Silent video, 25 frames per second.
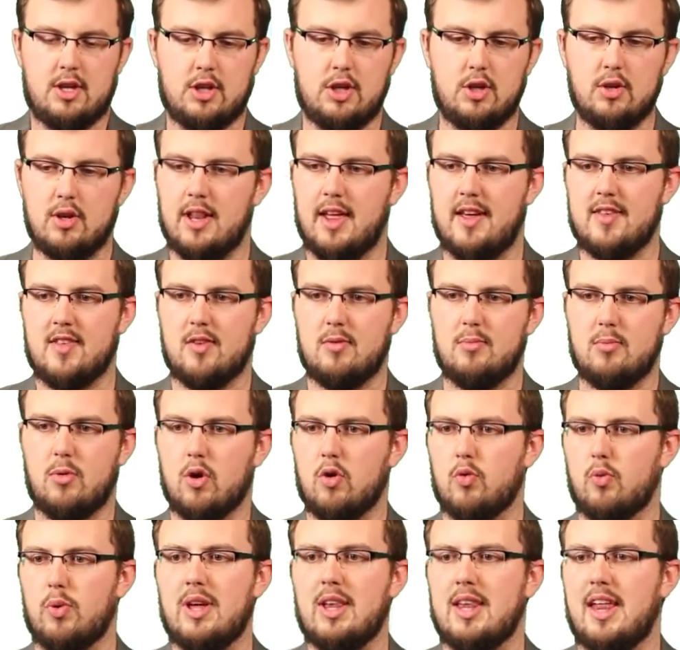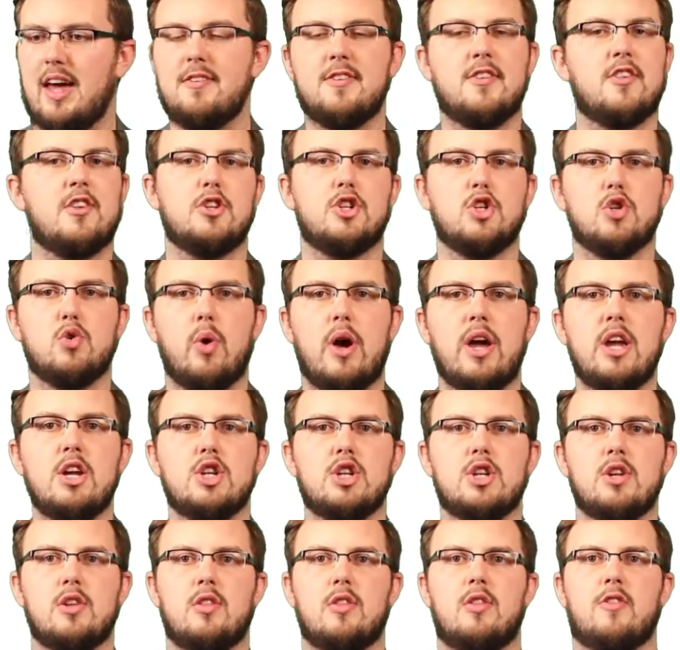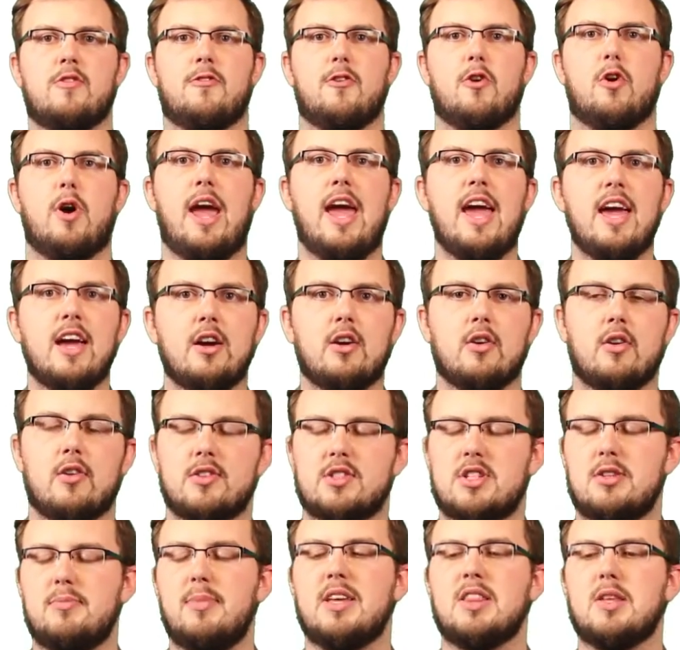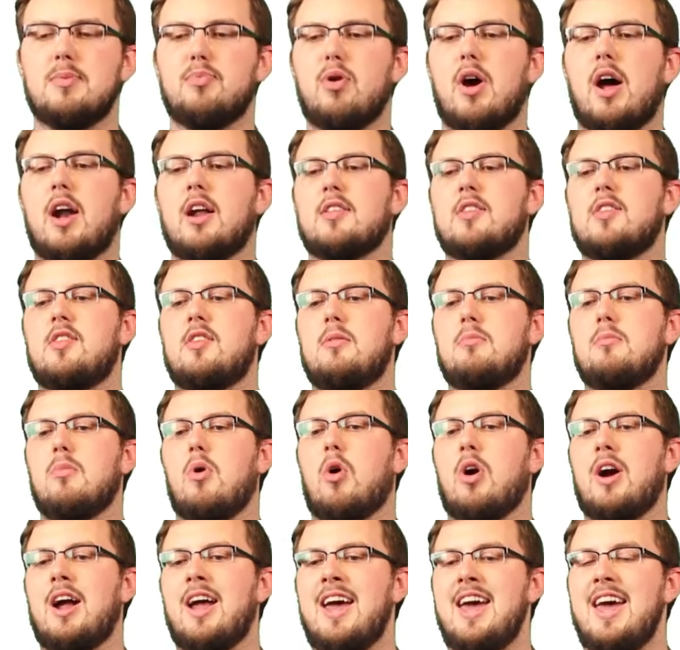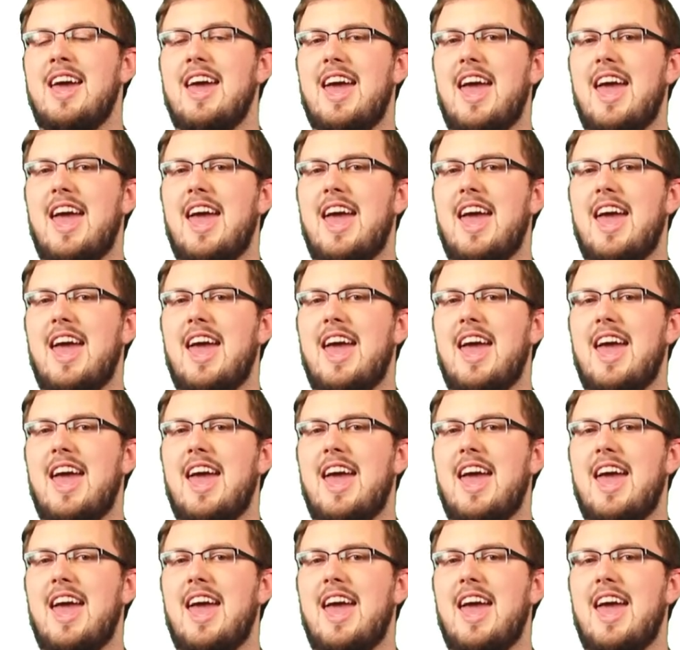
utilizing more real-life situations for angles to make the product seem more